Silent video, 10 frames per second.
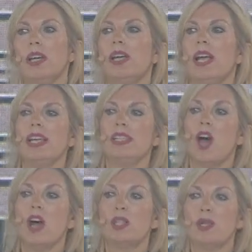It's
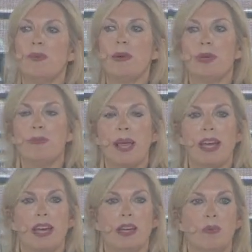also been
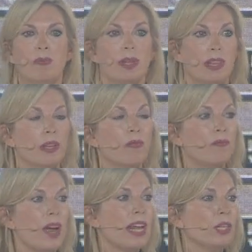repaid with
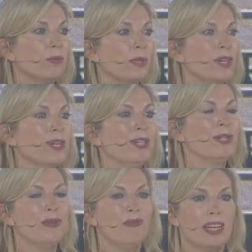financial return
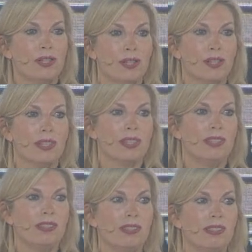to investors.
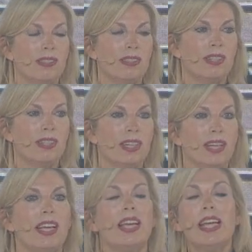
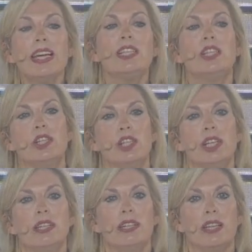In
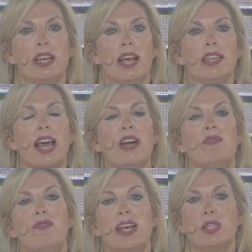addition, that
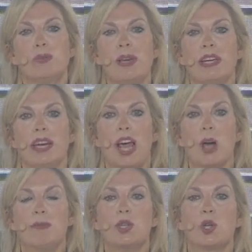investment
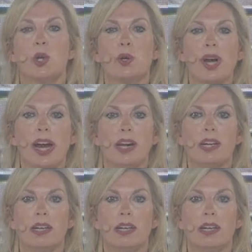helped to create